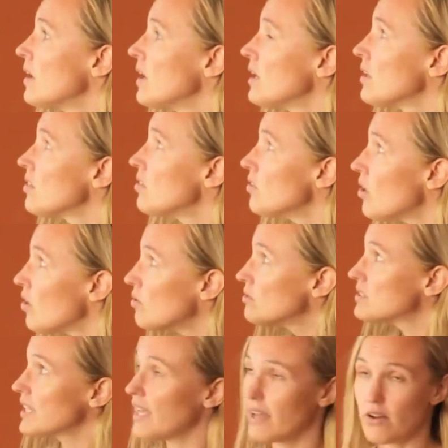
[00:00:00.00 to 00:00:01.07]
And a low
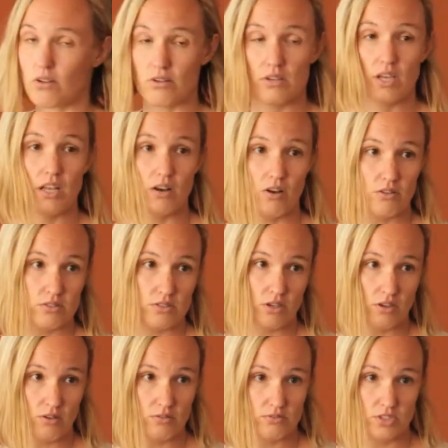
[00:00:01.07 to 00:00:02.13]
tail can also